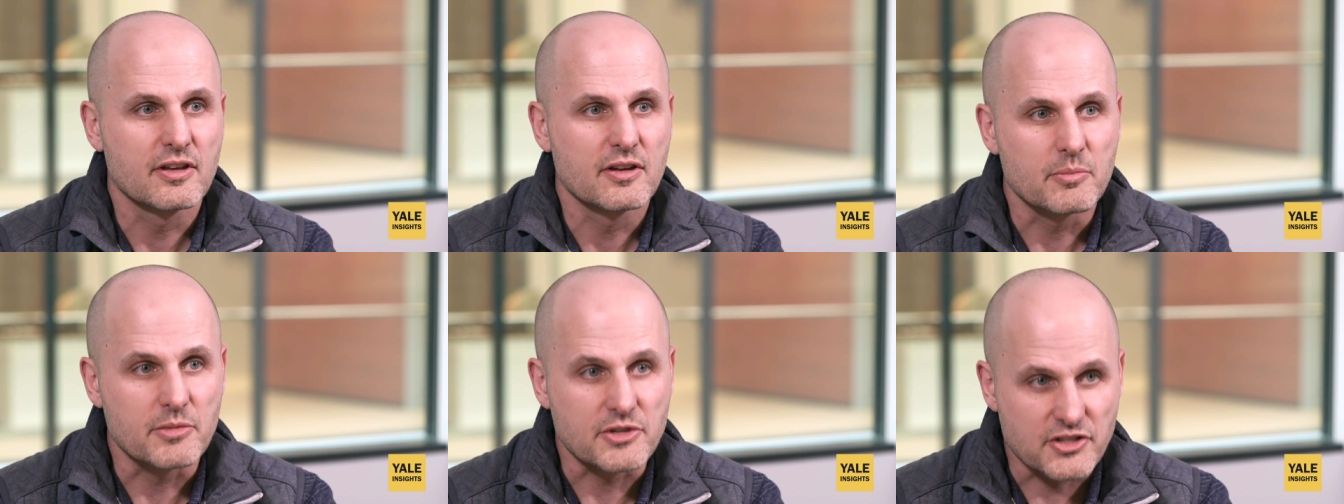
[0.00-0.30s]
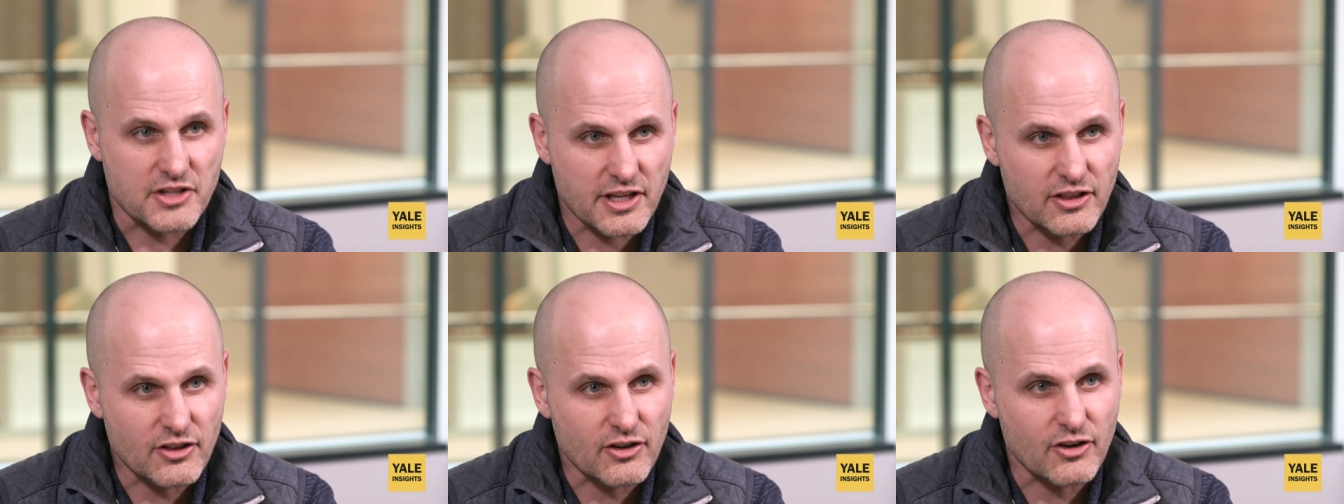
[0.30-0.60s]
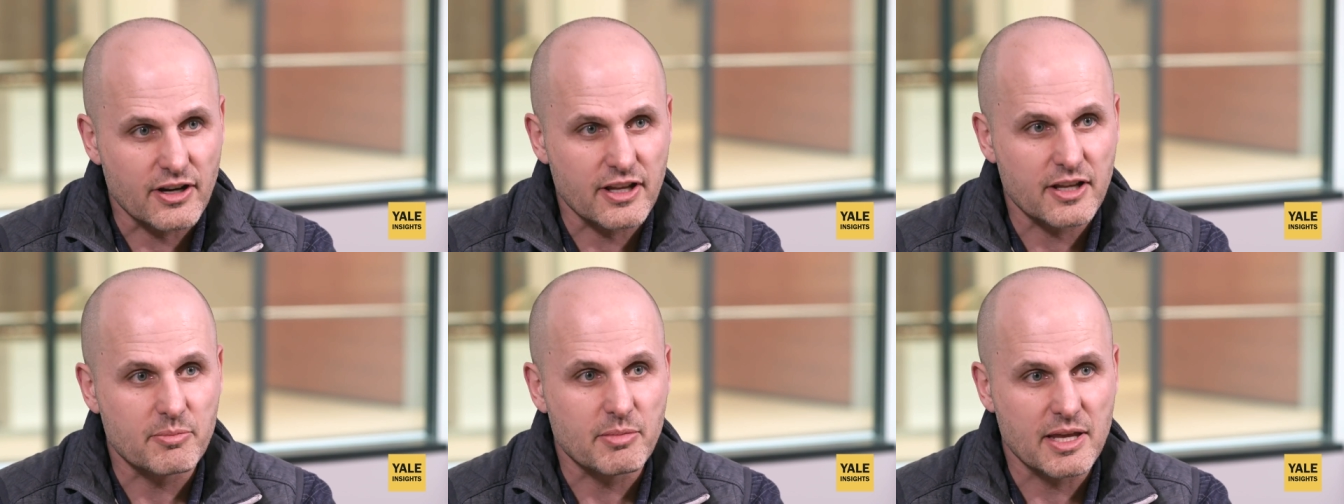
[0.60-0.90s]
machine
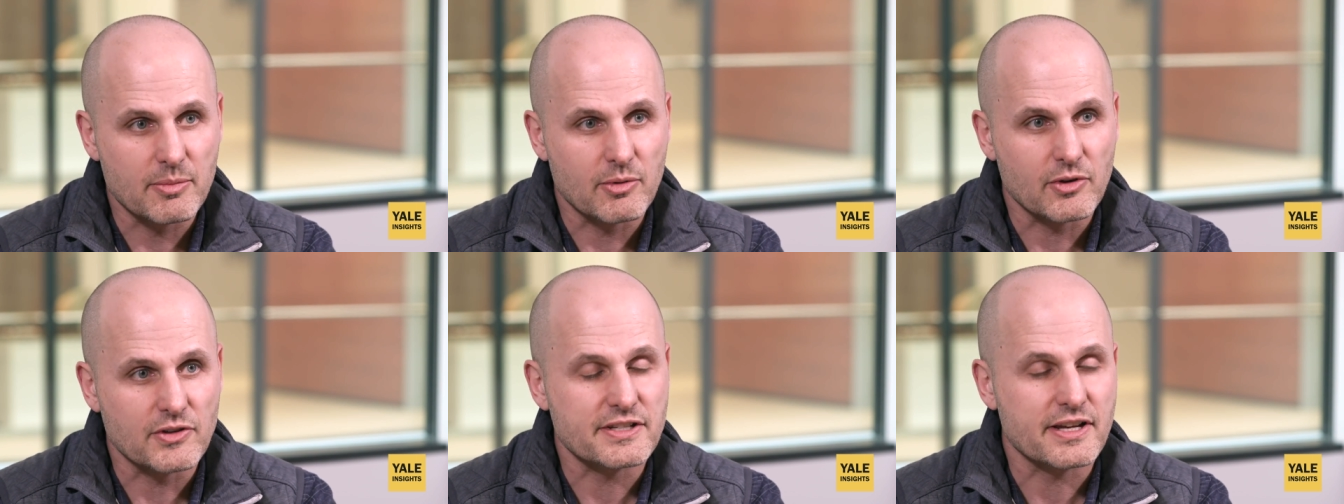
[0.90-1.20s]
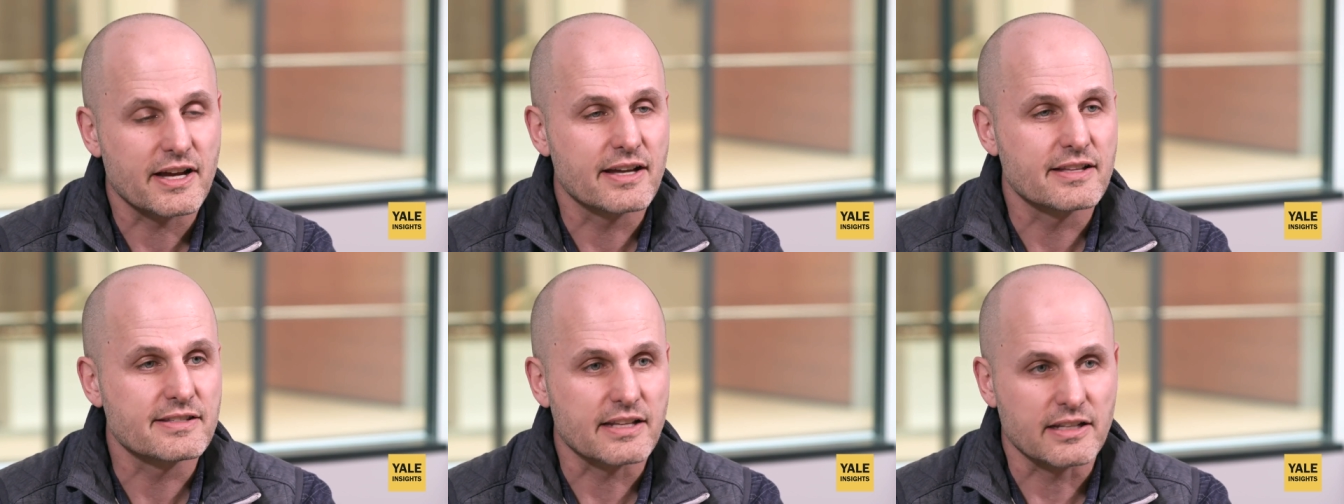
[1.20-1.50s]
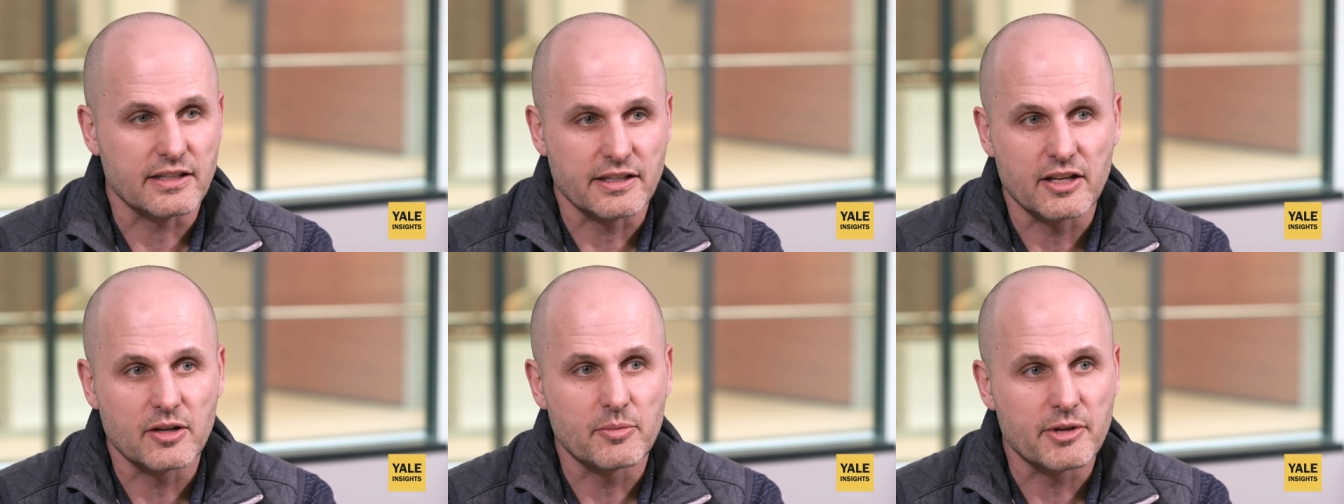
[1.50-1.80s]
learning, people science,
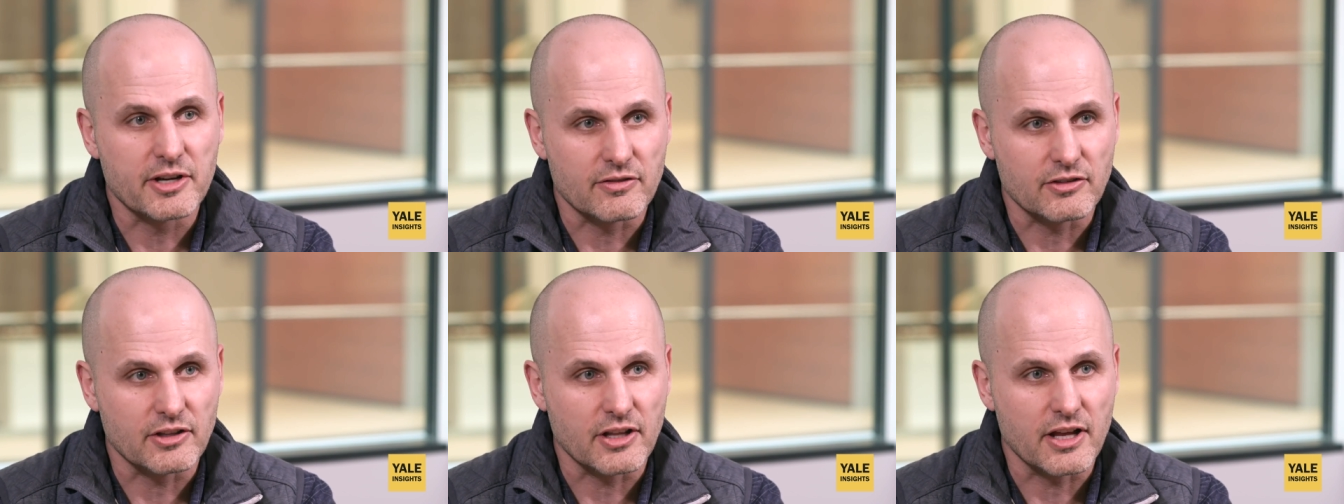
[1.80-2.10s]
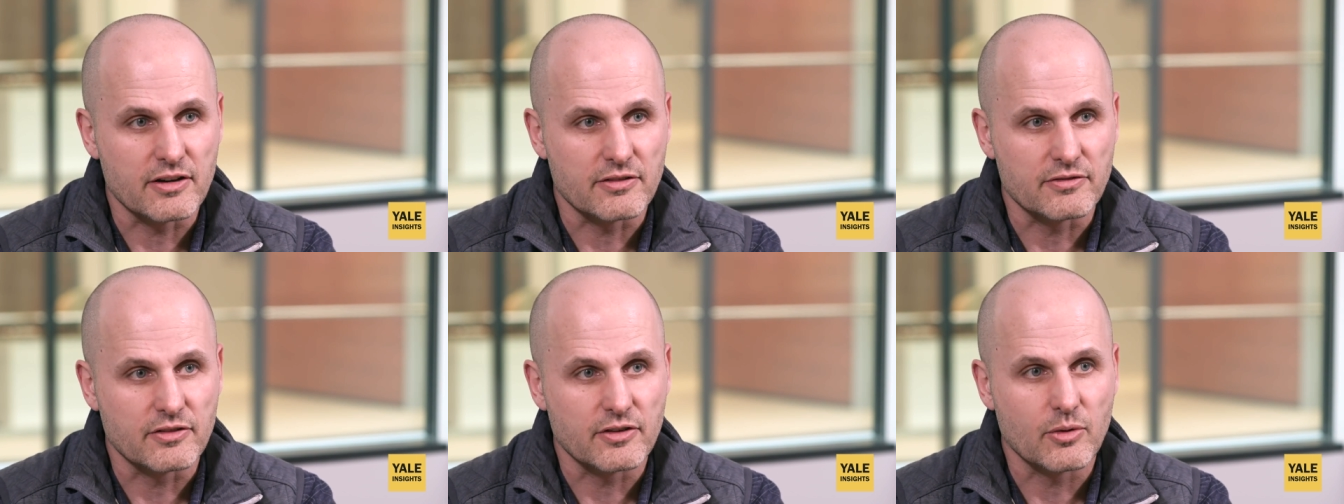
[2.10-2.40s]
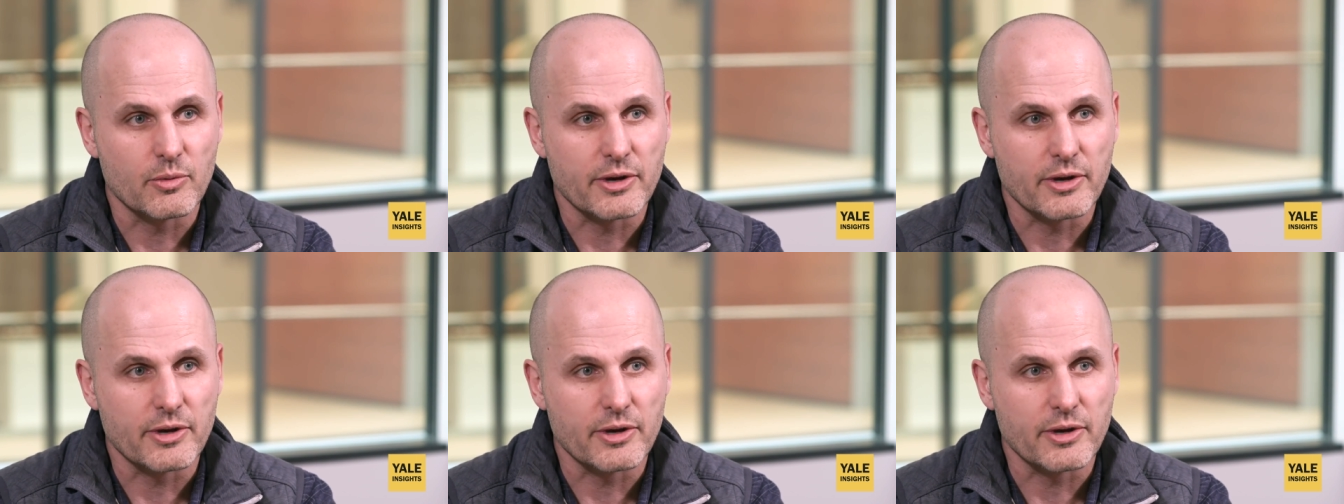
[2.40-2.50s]
and a little bit of love.